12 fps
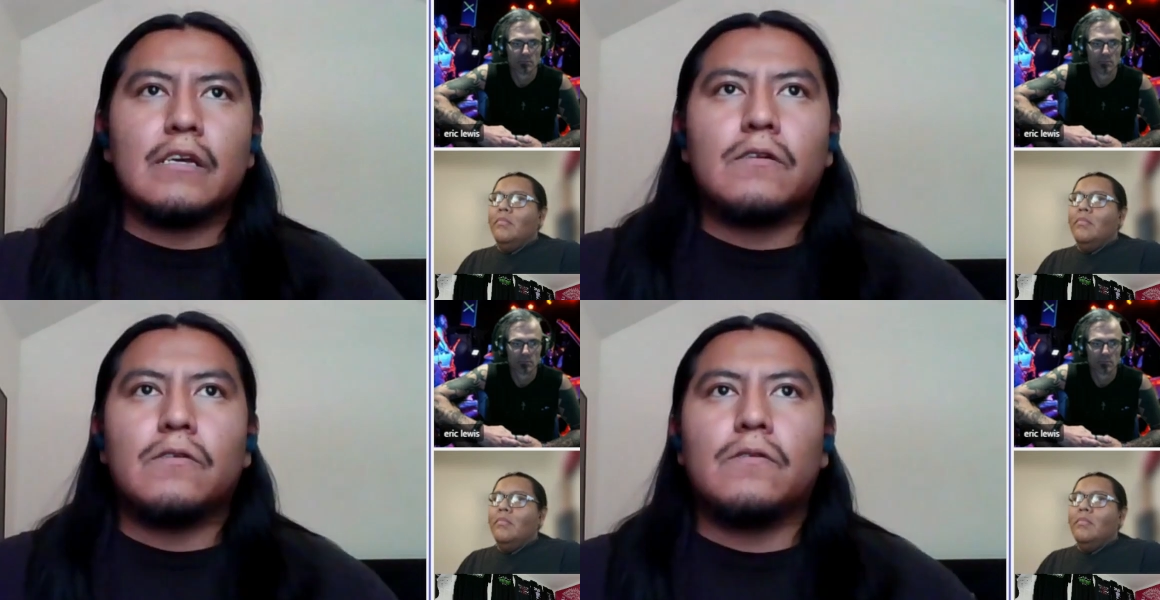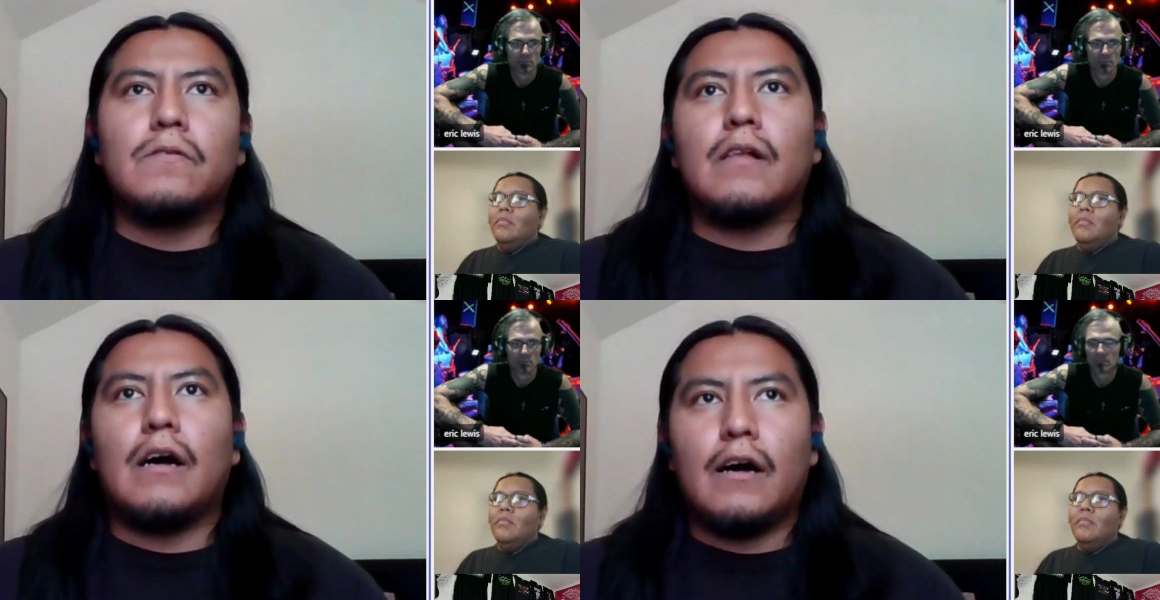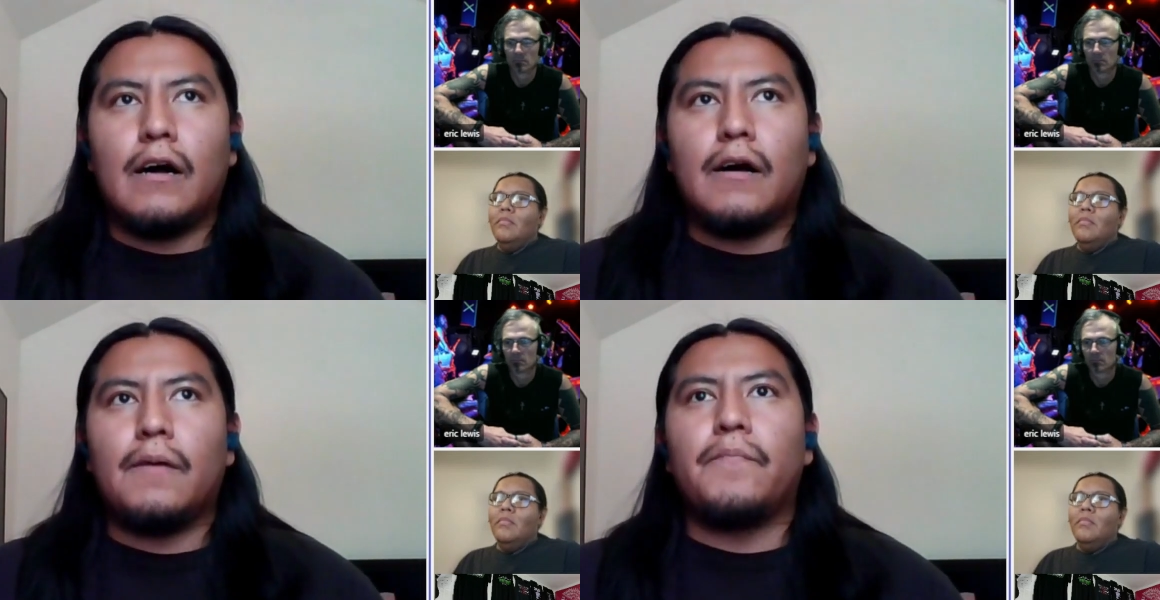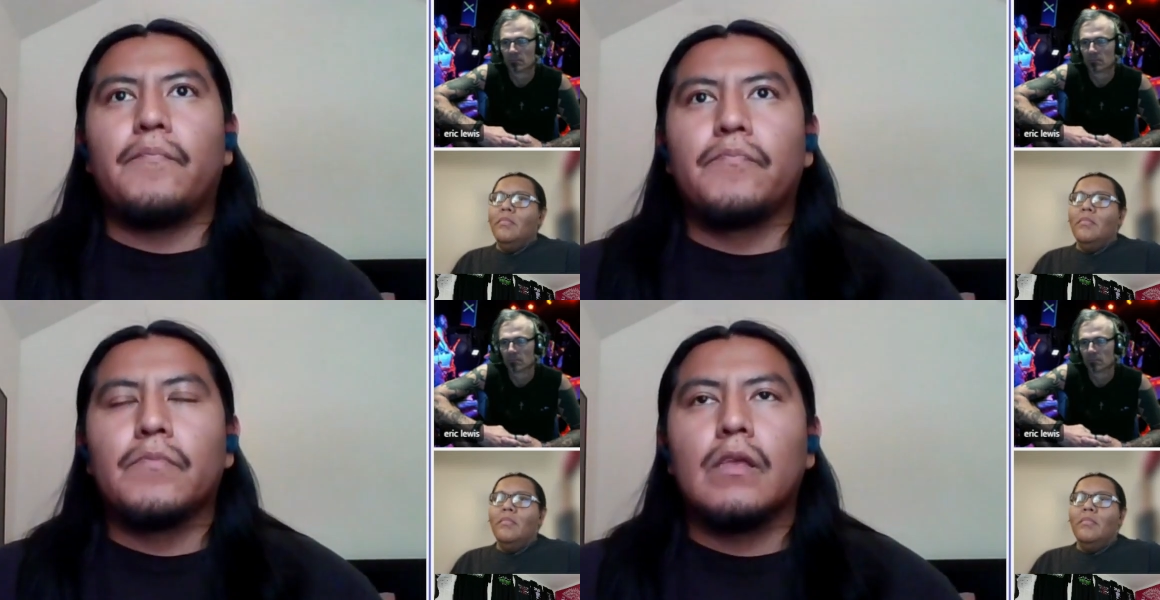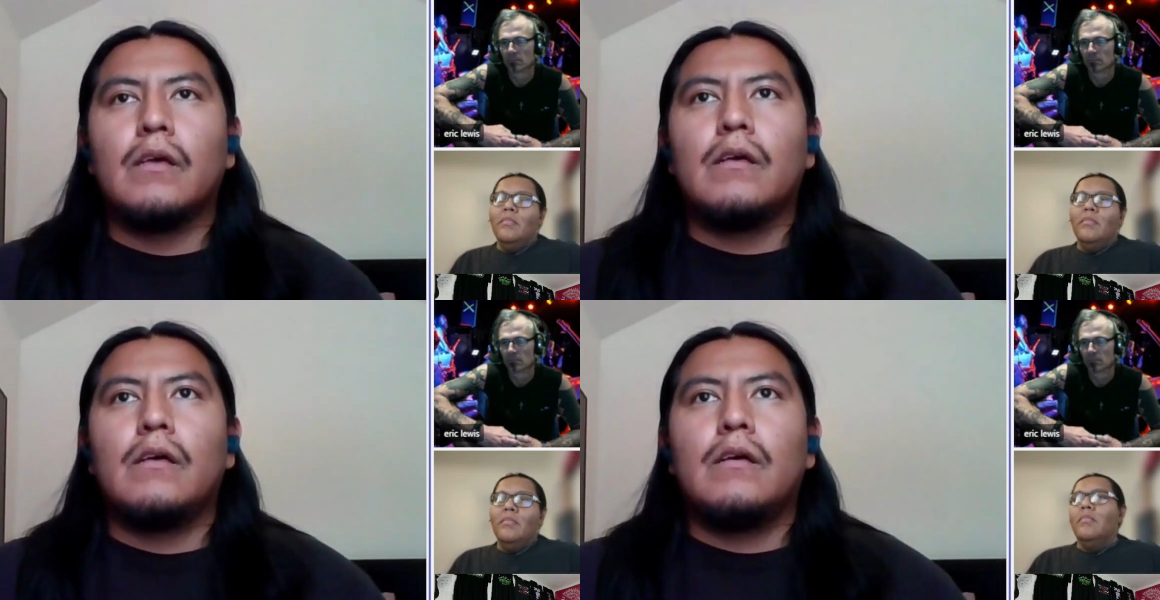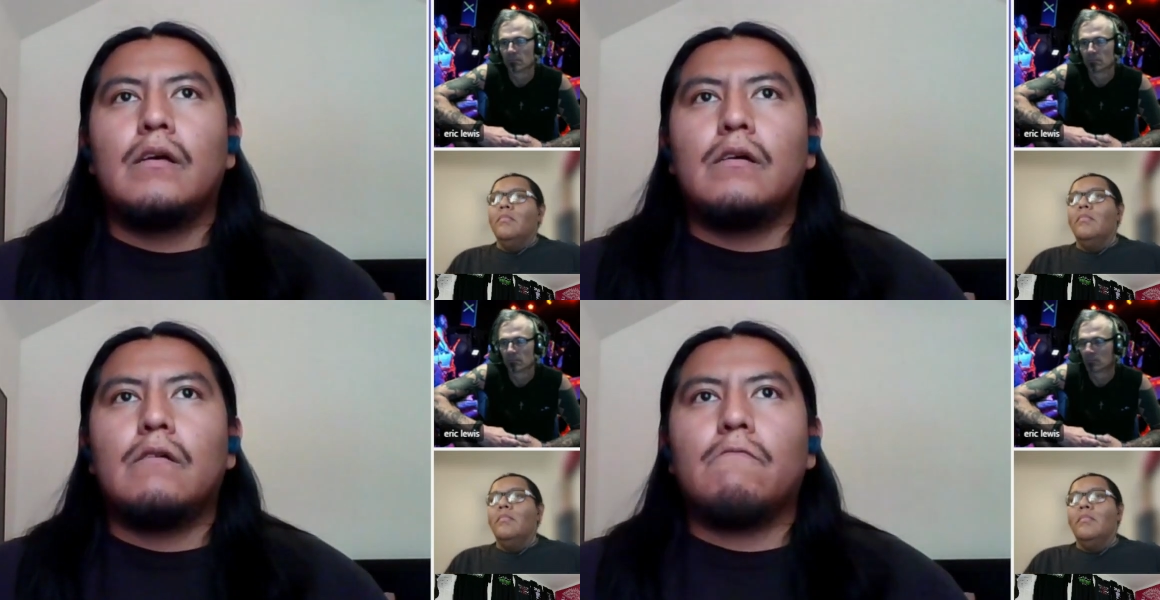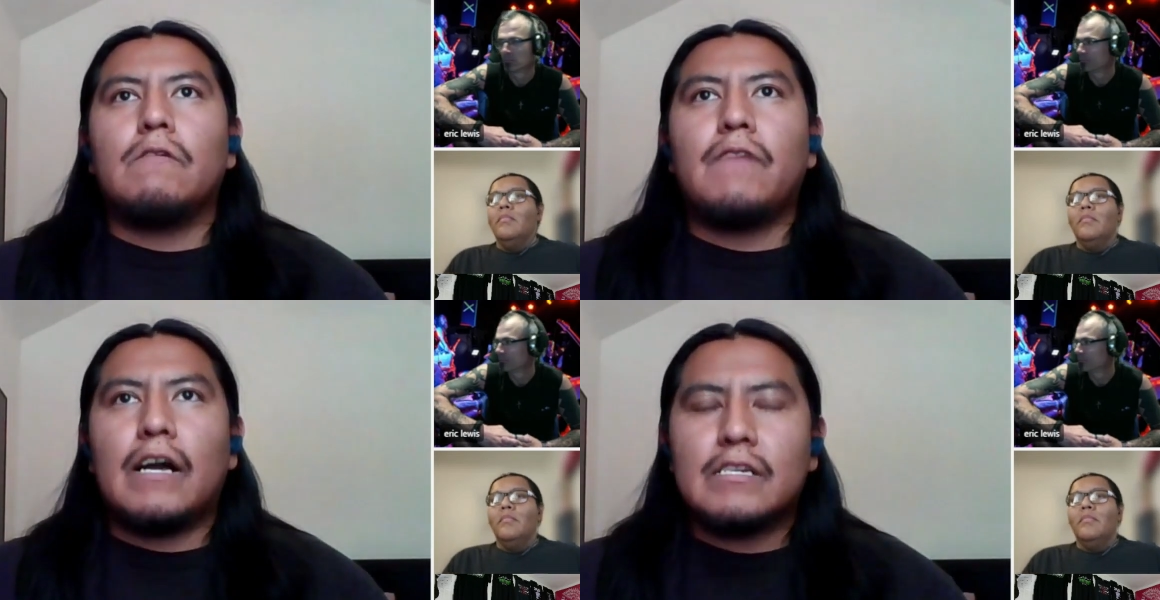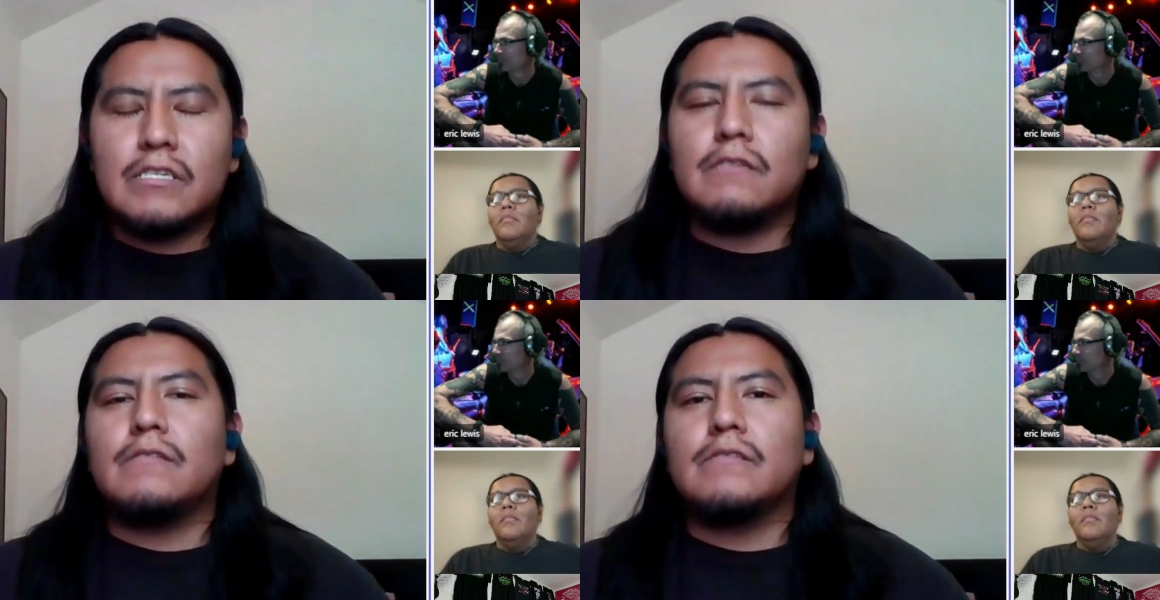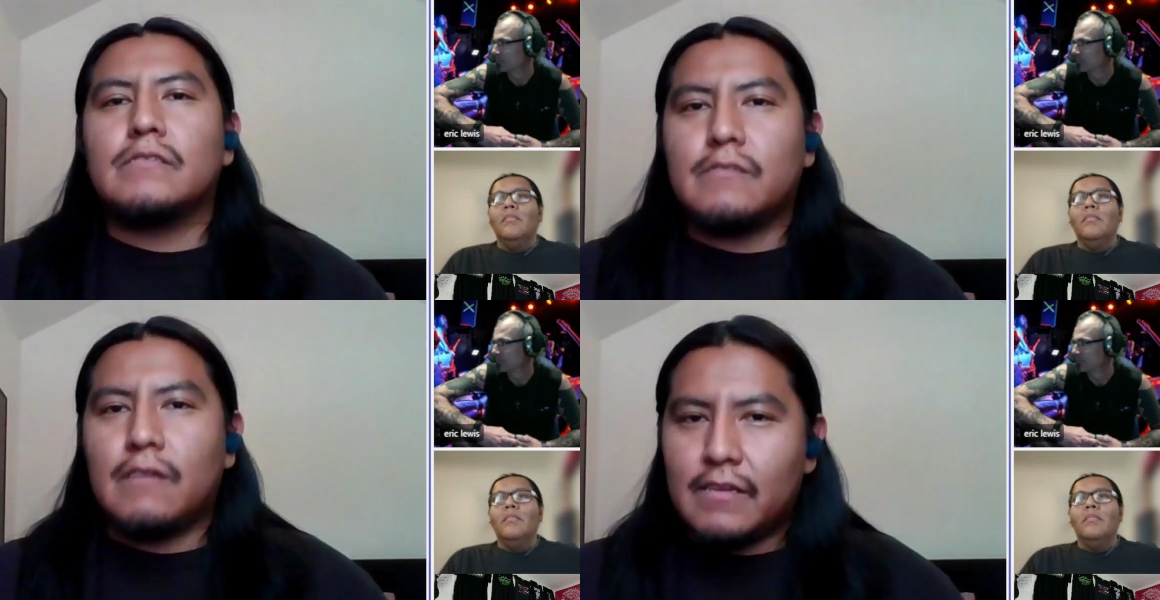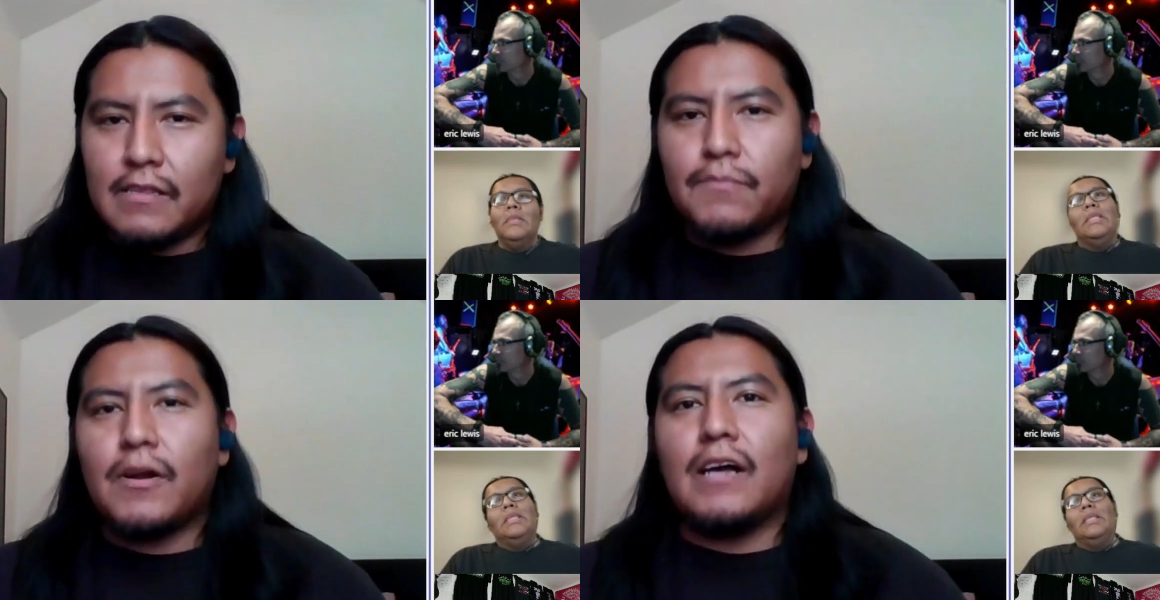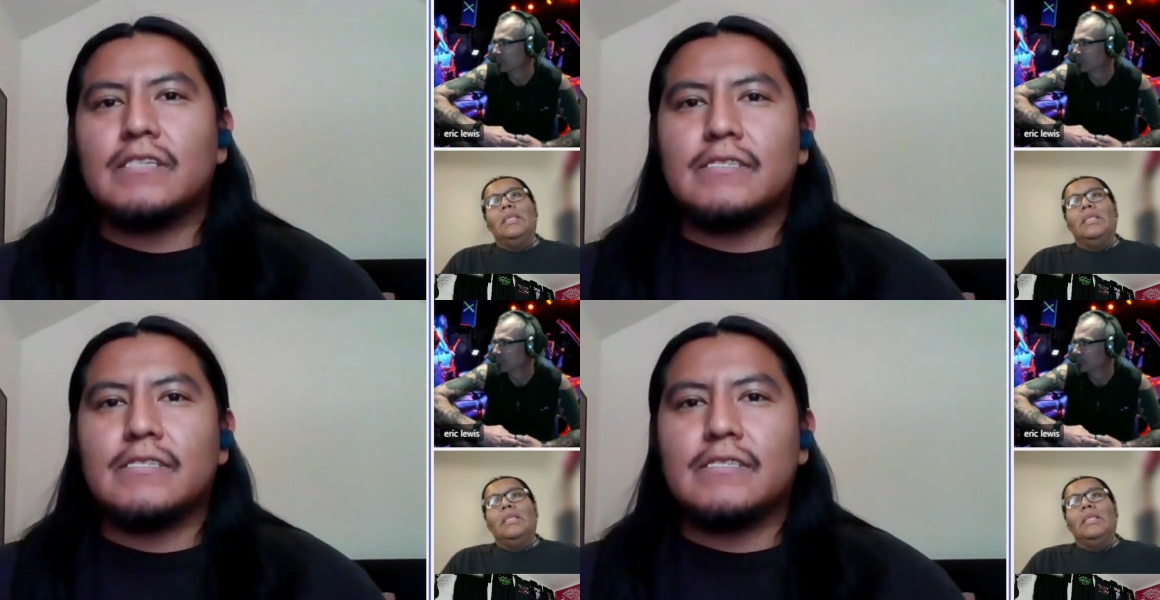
Speaker 1: single, um we've actually started the